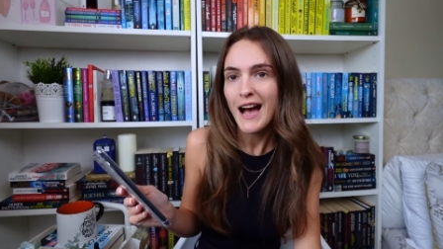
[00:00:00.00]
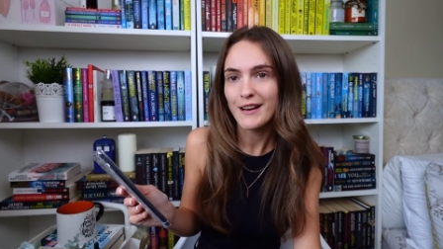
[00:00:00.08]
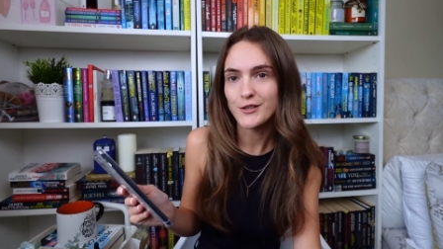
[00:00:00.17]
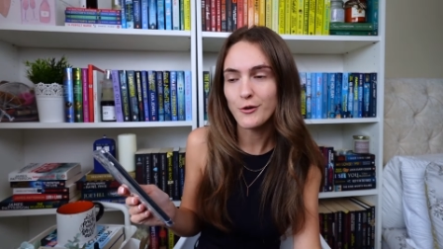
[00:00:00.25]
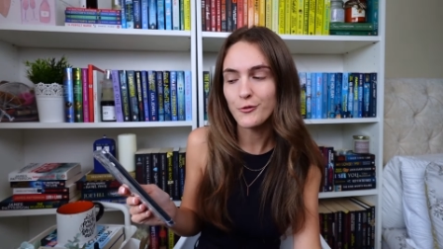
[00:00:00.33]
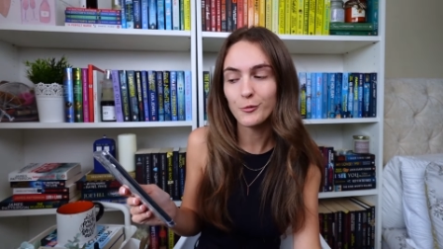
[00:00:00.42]
I
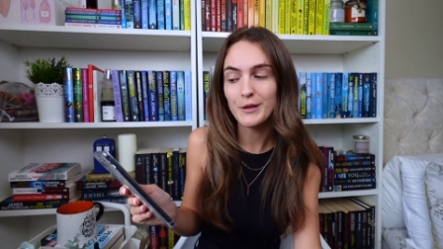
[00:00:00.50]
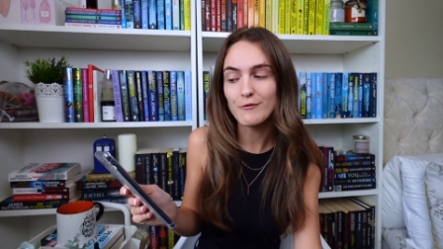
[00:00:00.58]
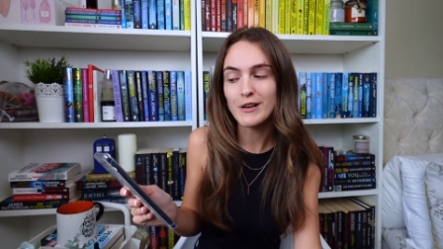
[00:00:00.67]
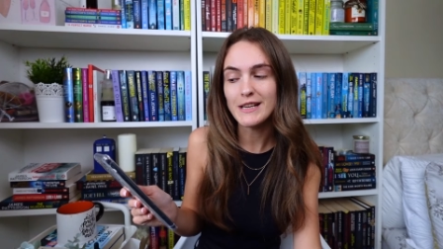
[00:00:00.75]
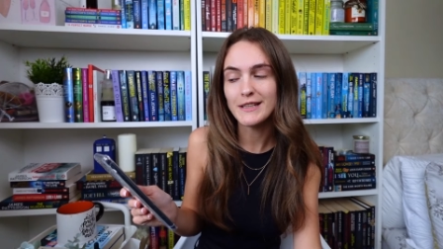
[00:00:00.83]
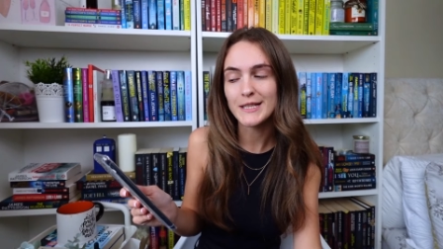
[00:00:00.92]
don't normally
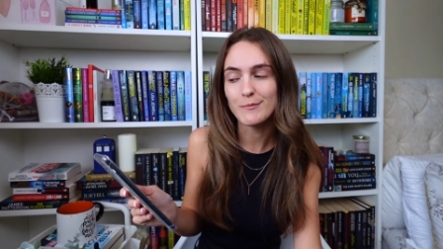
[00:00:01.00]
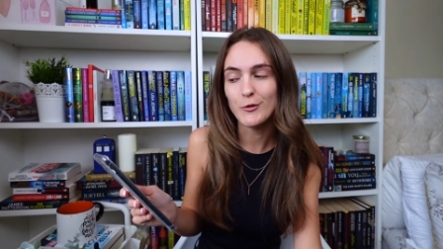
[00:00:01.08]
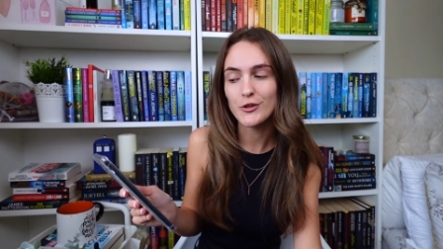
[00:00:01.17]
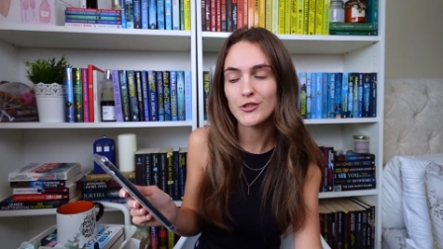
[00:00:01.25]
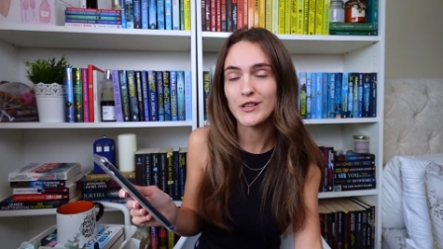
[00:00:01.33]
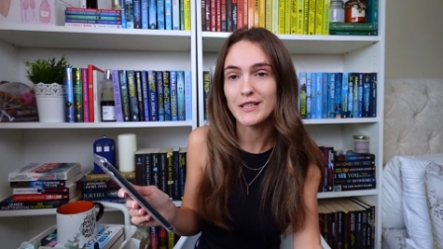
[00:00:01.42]
read this
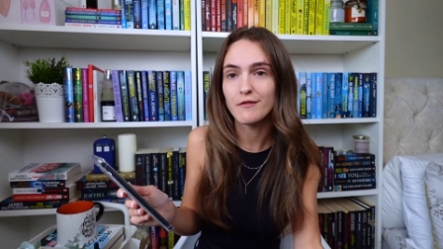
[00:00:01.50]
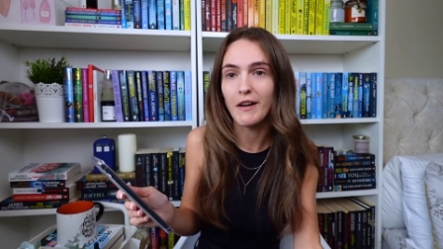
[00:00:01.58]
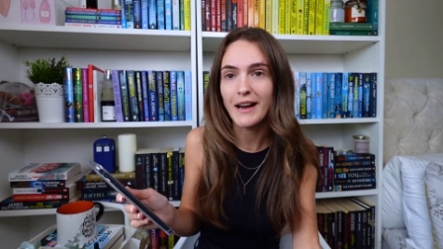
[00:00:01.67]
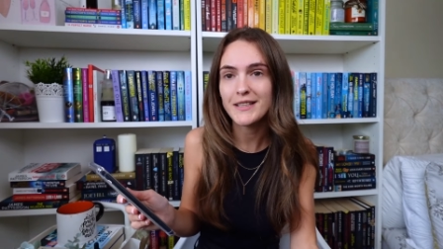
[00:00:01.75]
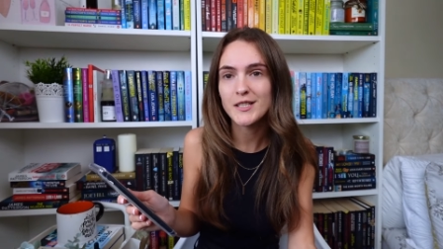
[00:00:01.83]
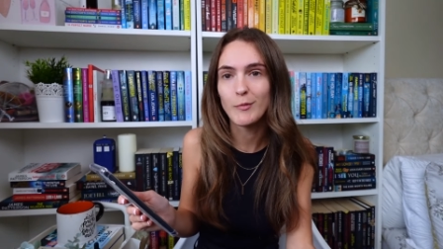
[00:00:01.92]
much this
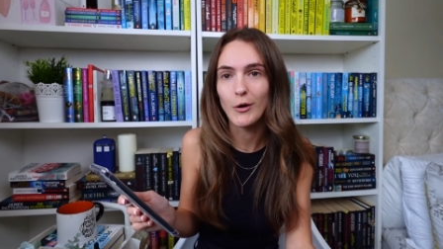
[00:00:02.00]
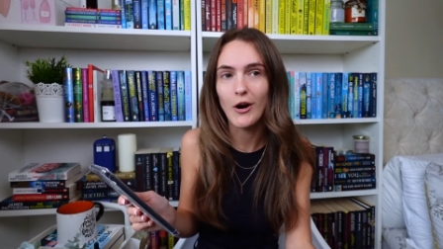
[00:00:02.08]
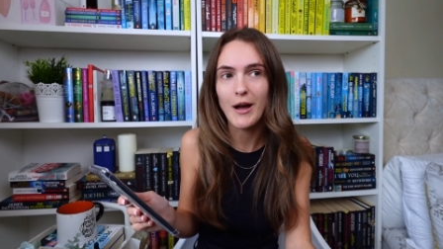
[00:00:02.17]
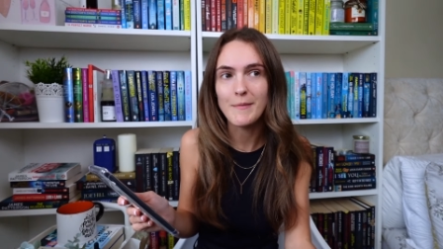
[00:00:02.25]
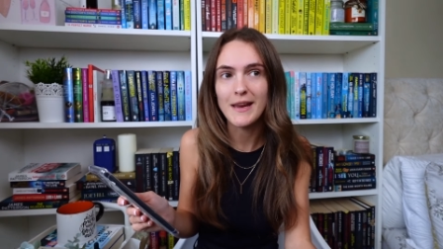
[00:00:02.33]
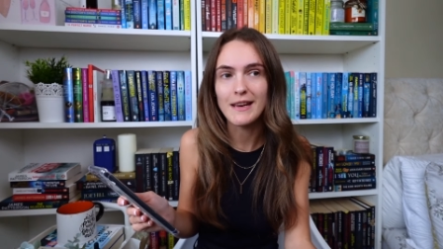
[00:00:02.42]
fast but
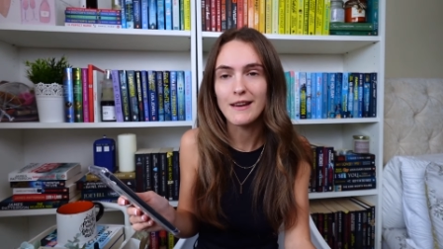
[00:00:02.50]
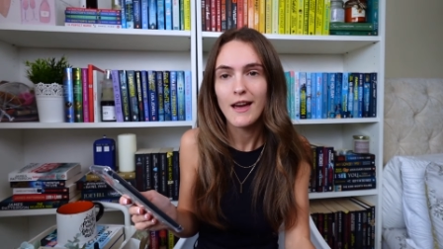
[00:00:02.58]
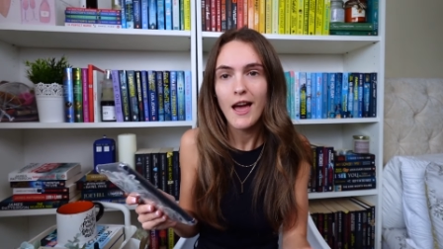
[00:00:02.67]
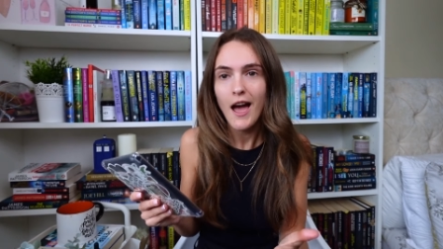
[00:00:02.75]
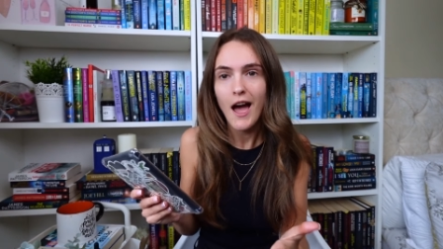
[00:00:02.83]
I mean